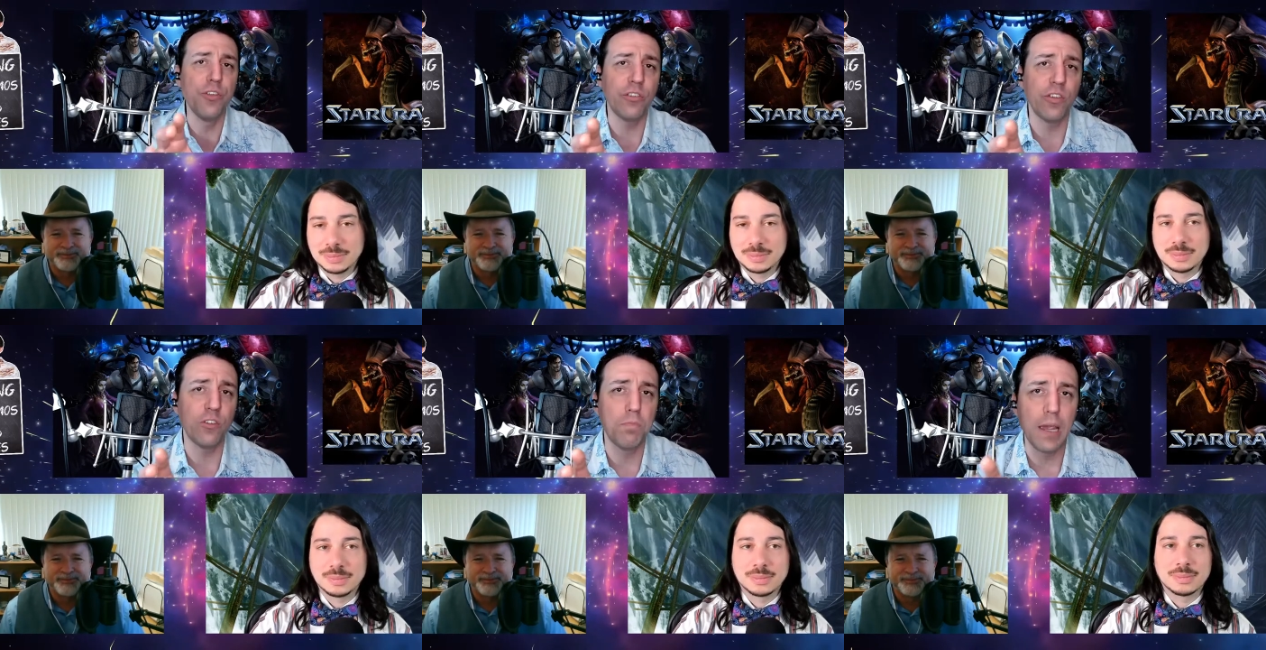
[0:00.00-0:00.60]
Speaker 1: This
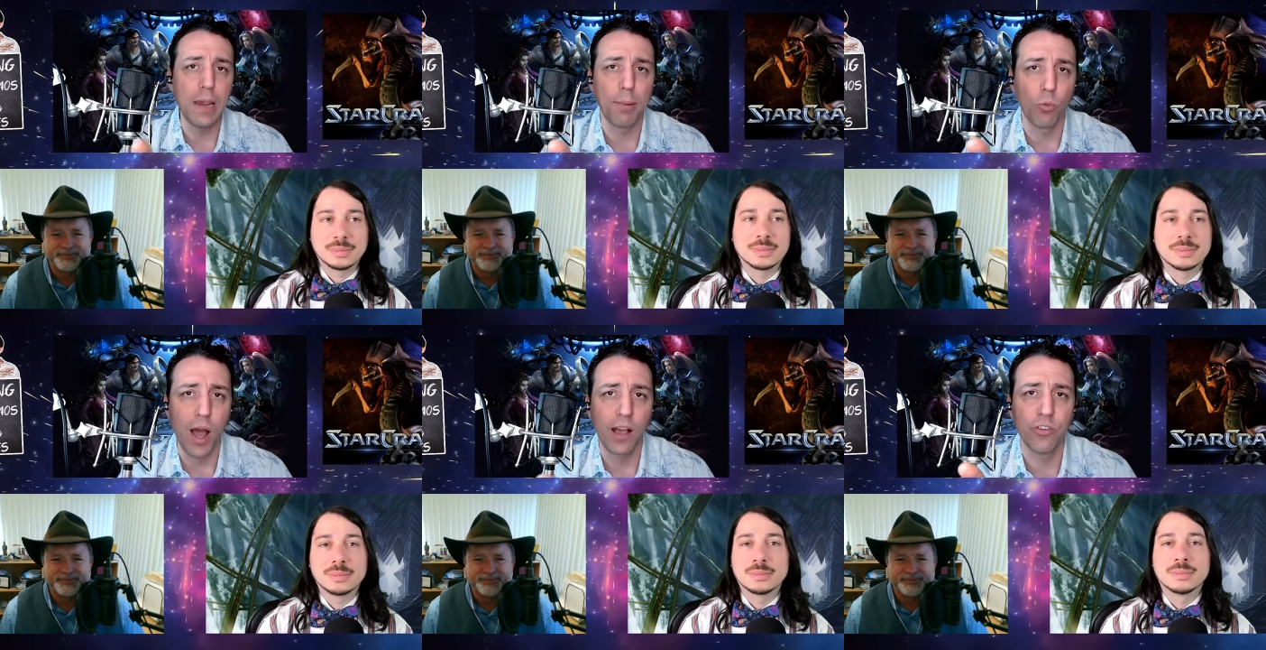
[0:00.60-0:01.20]
is paper
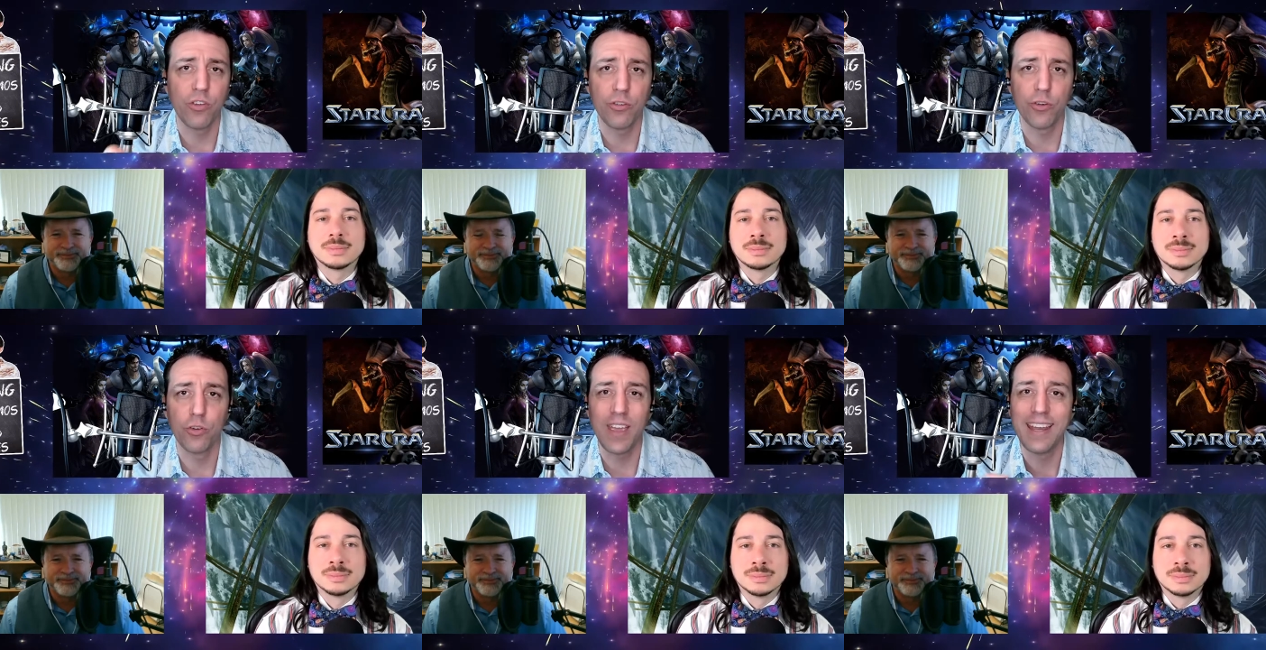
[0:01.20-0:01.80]
rock
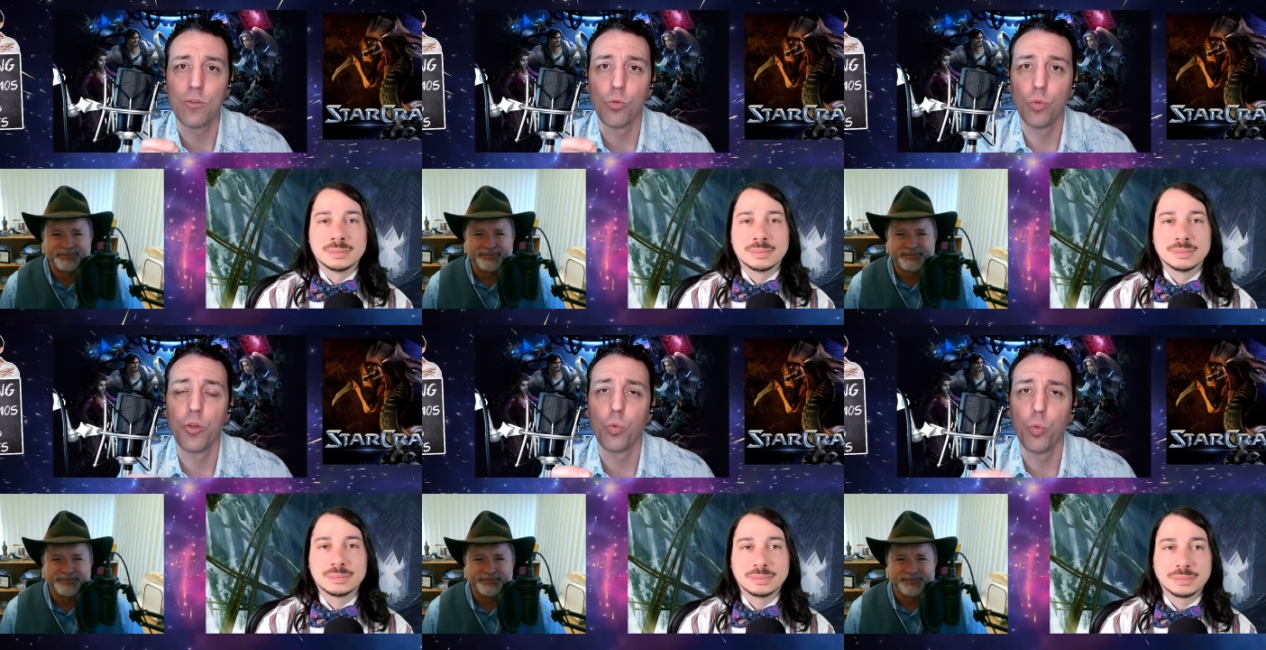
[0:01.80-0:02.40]
scissors
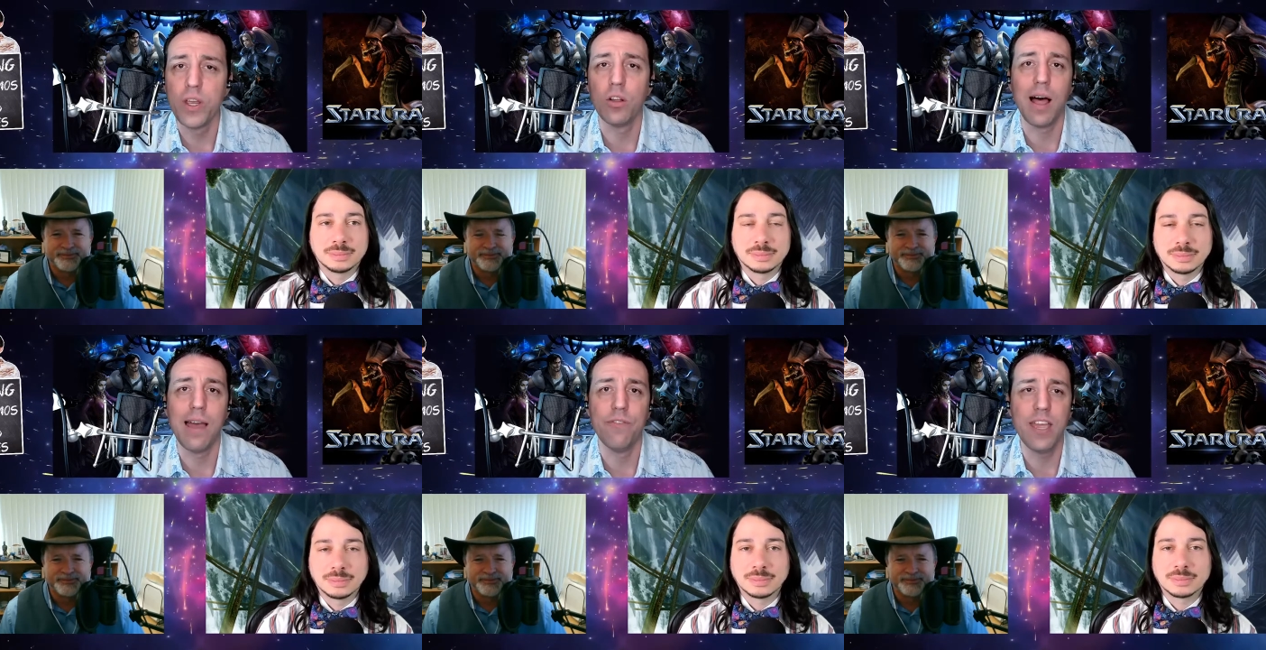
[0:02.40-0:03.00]
in the real
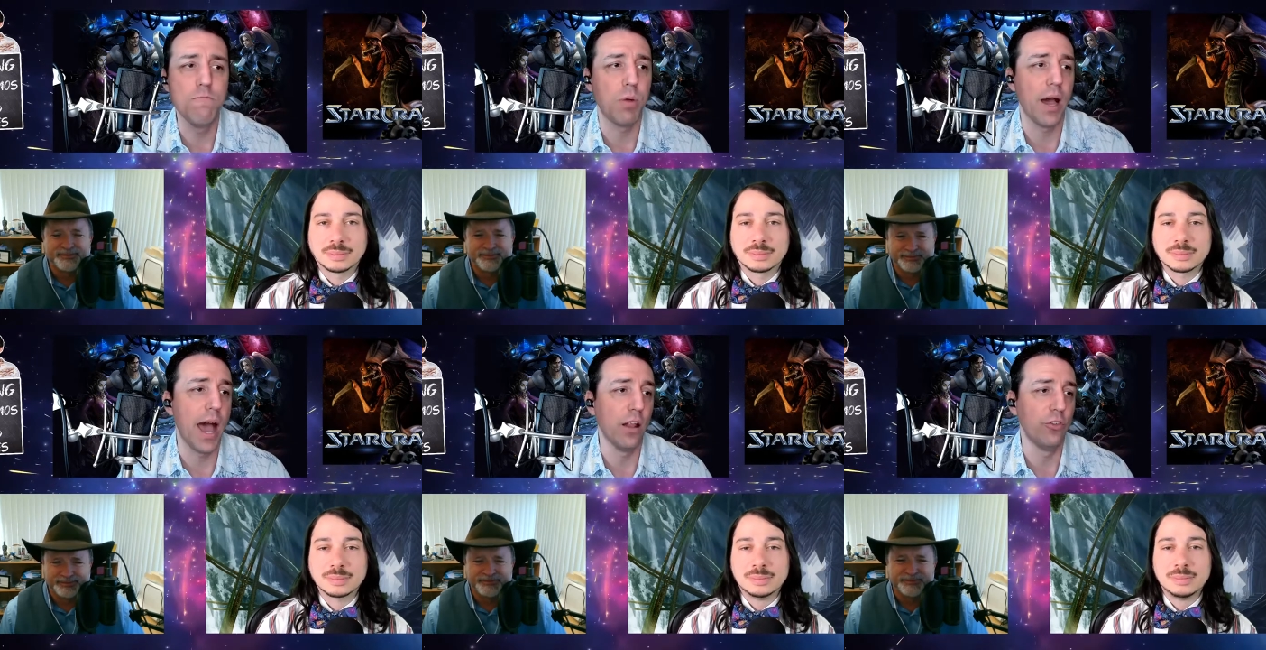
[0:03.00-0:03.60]
life in
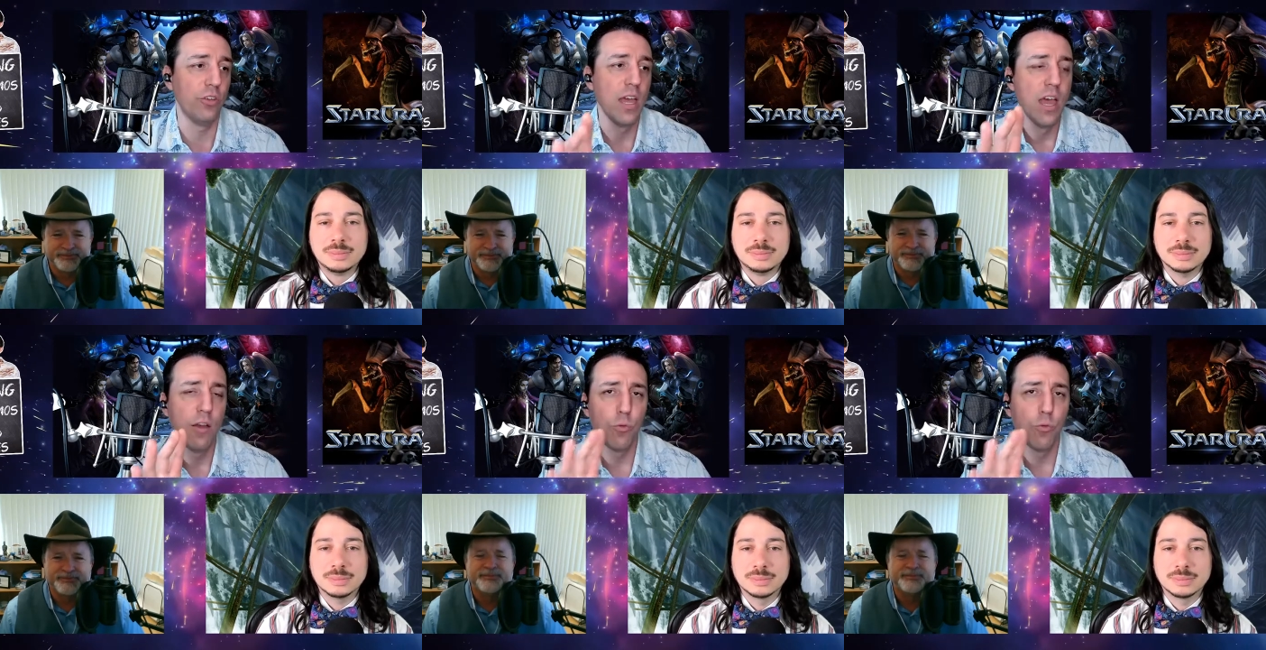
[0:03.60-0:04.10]
biology